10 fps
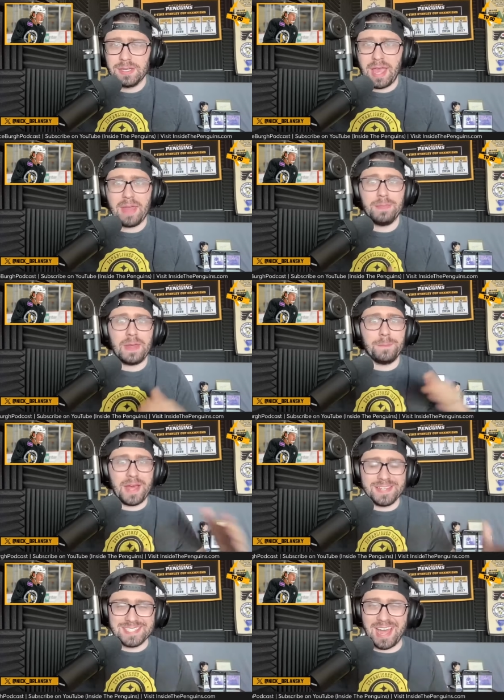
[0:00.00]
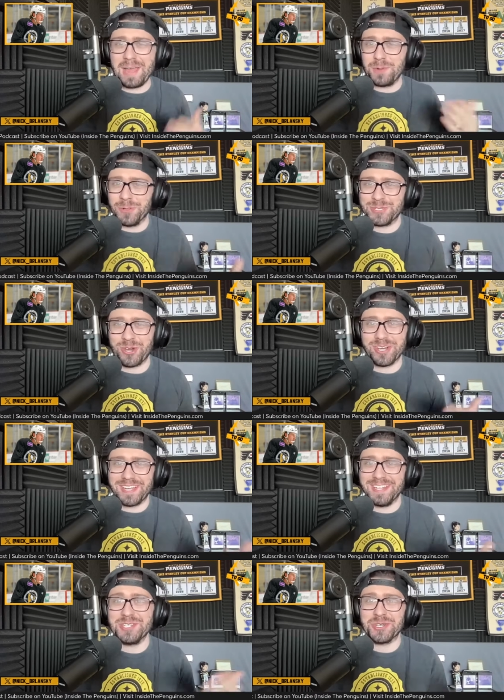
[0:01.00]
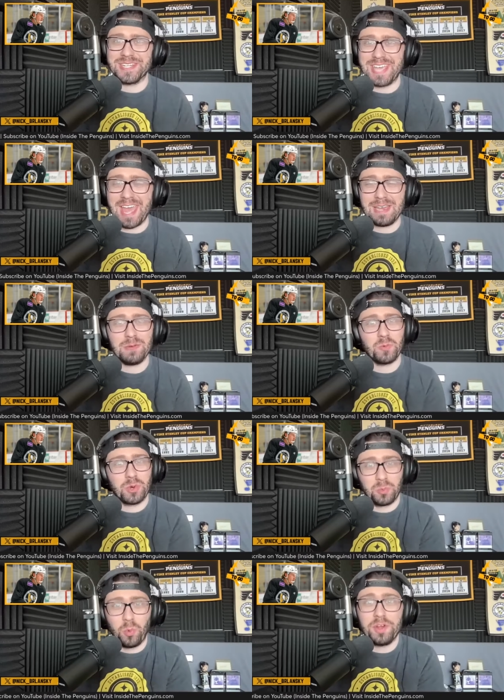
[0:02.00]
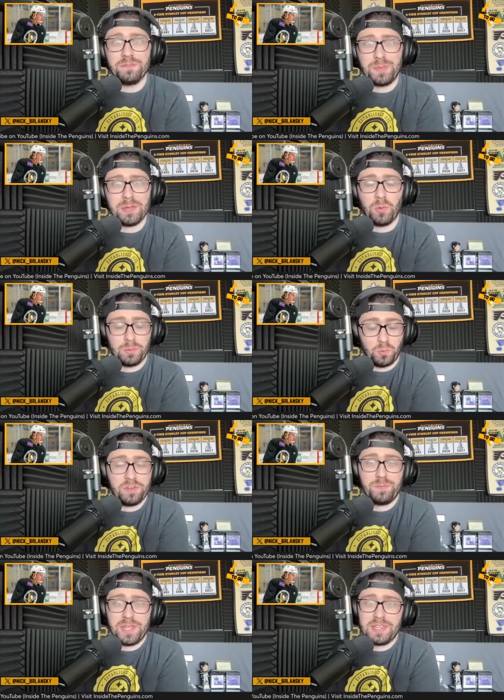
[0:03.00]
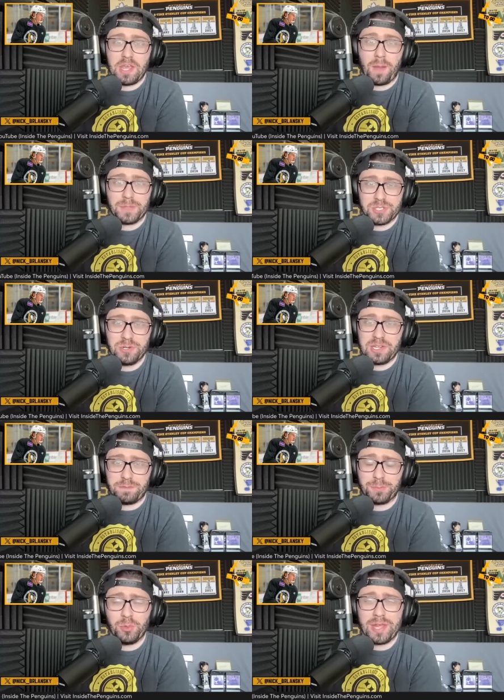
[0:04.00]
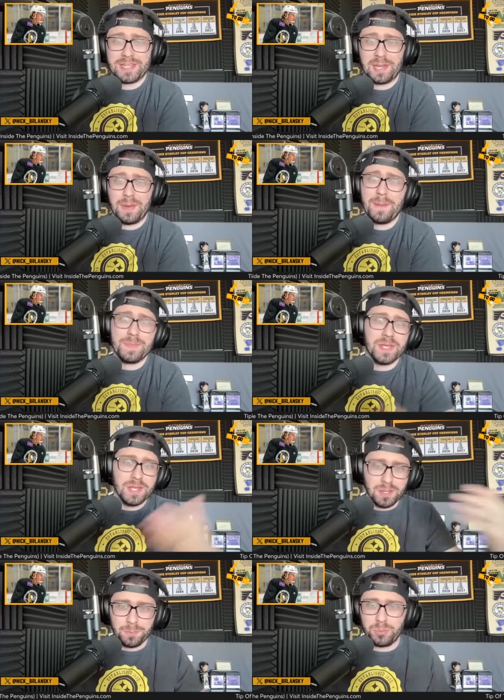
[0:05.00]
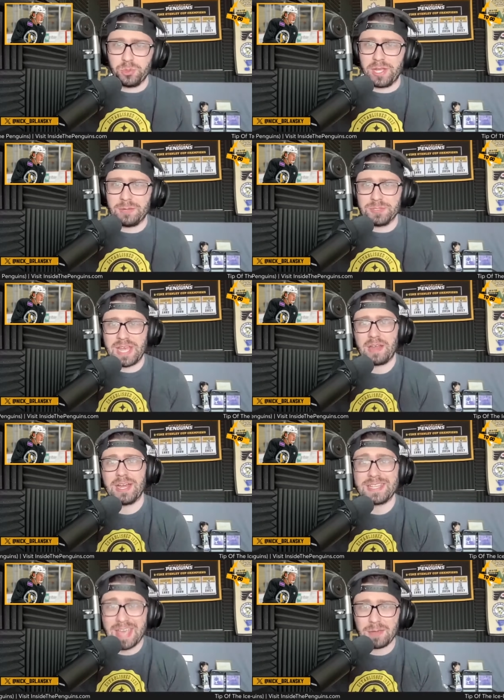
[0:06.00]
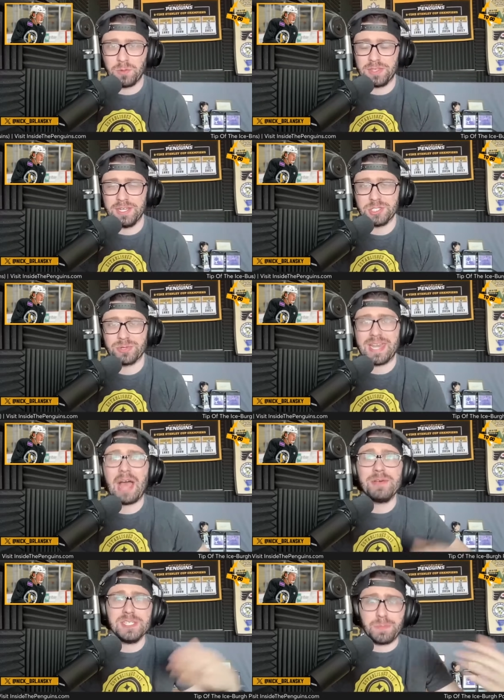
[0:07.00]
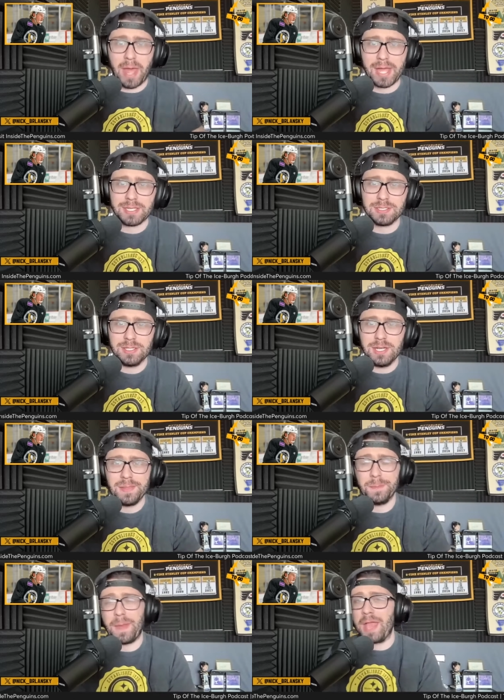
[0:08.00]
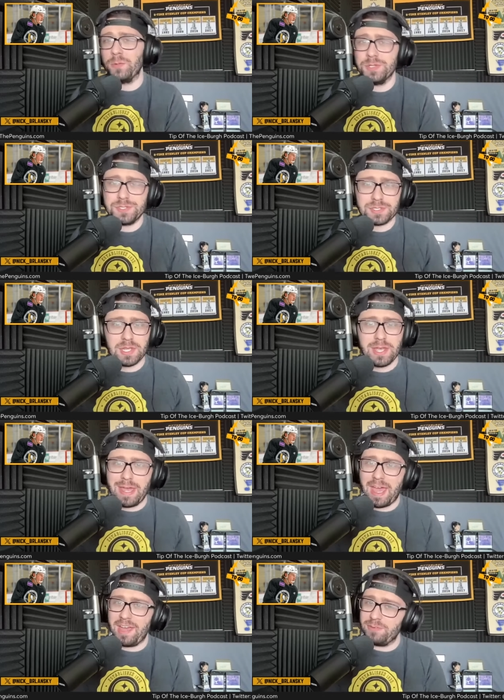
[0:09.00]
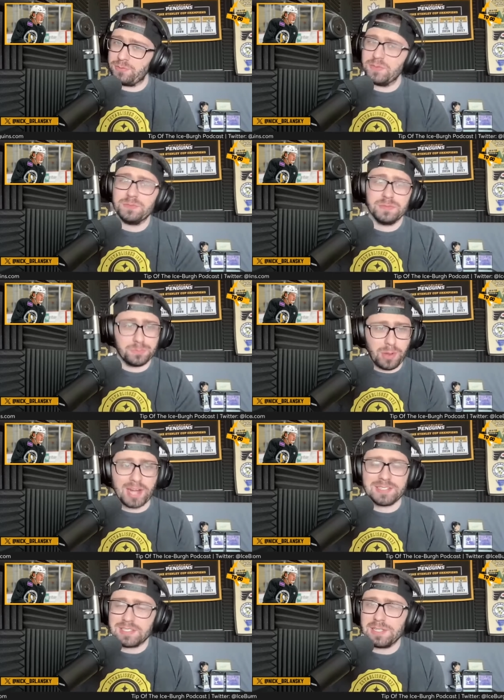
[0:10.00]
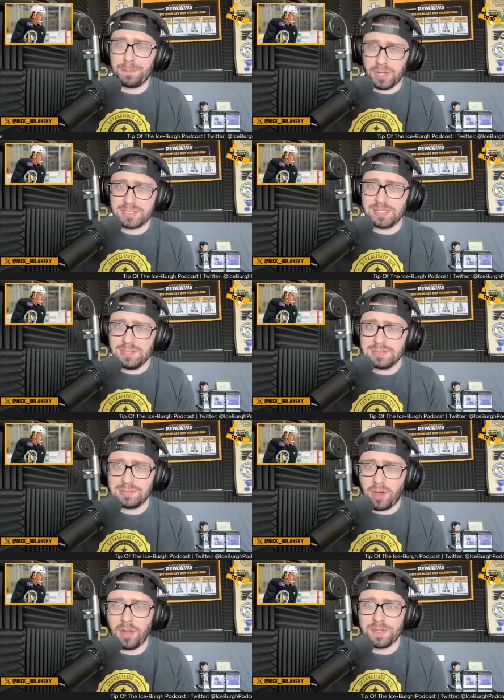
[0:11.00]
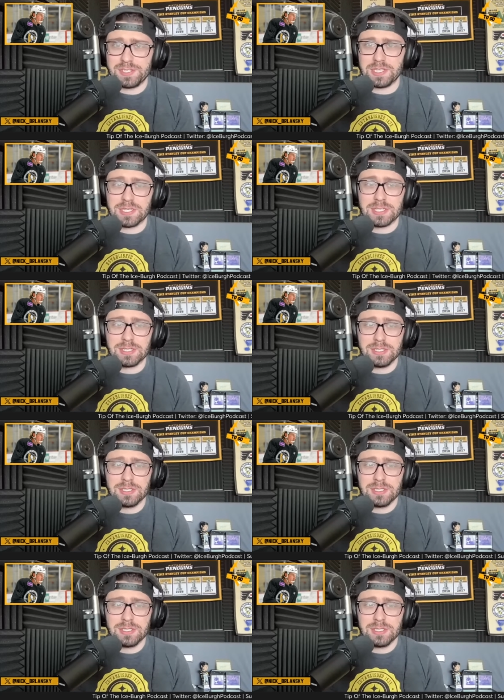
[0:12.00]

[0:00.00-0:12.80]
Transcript: And then by the time Noel Acciari got injured again, where would have been what would have been the opportunity for Poulin to come up Poulin was out again with an injury. Now he's back. The Penguins have practically punted on the season.